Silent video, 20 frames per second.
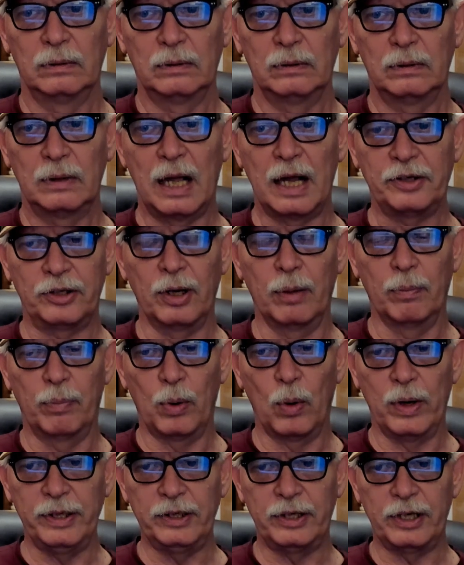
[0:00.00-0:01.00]
at some
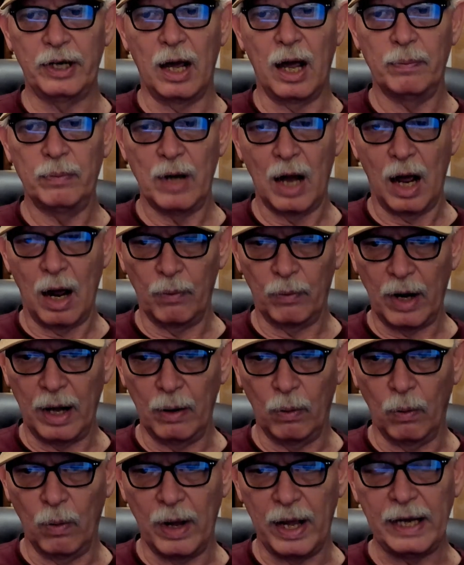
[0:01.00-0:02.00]
point in time, not right
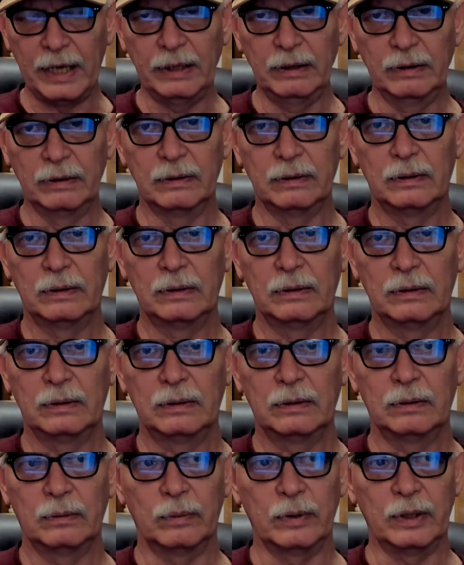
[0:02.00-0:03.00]
away.
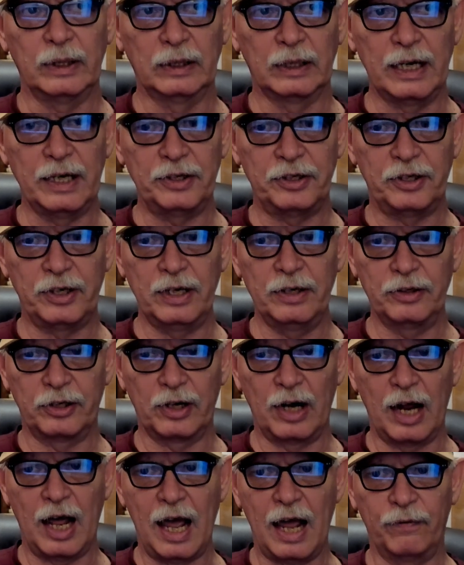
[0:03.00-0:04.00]
We can let it sit and
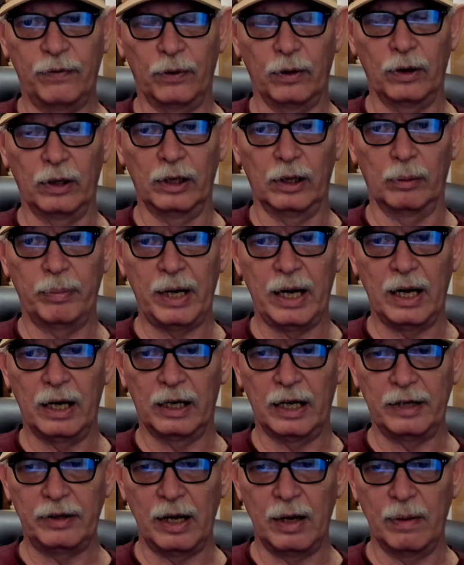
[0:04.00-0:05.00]
slide for a little bit,
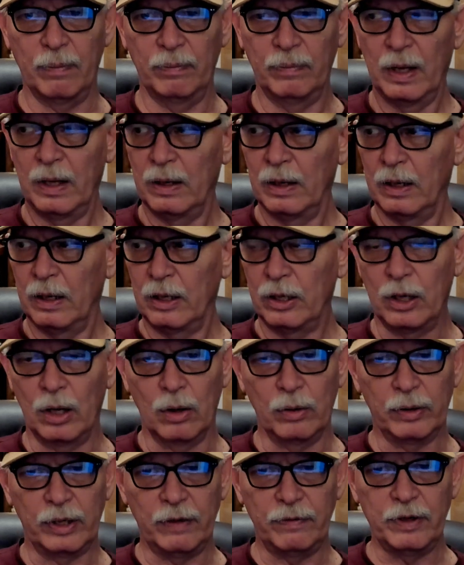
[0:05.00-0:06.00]
let them,
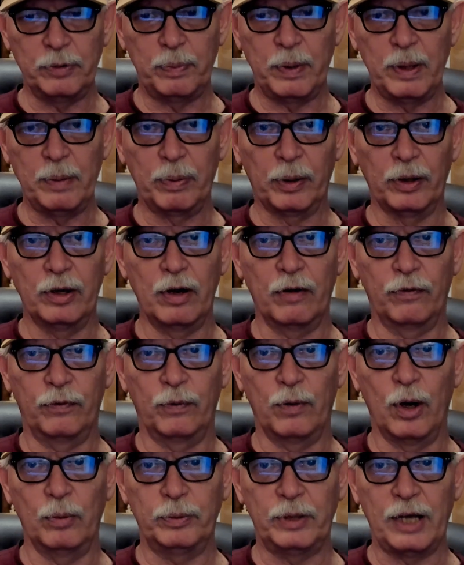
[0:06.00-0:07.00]
give these people enough
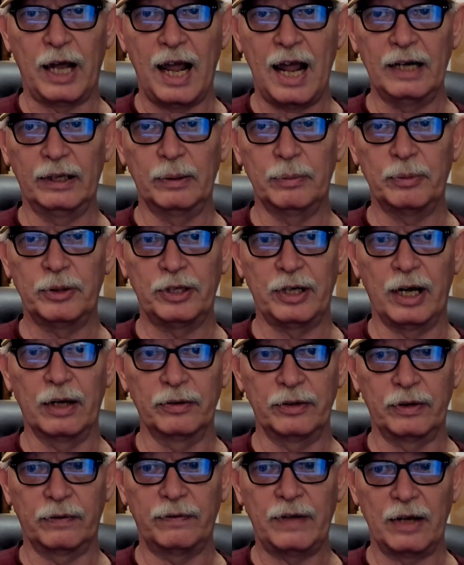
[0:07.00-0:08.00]
rope to hang
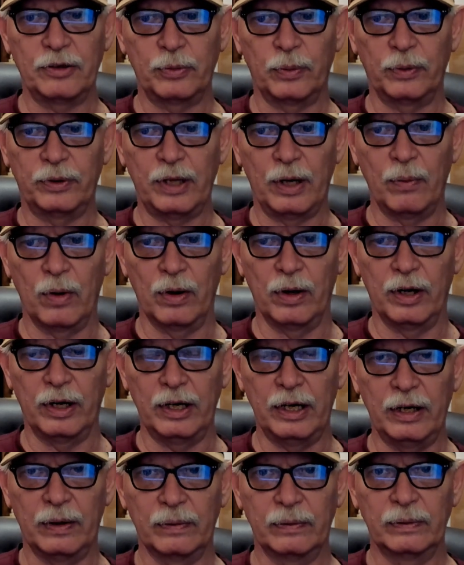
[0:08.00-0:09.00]
themselves if that's what they want to
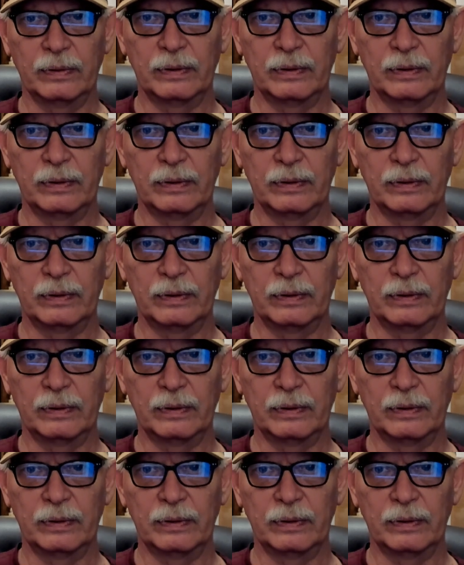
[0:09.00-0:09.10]
do.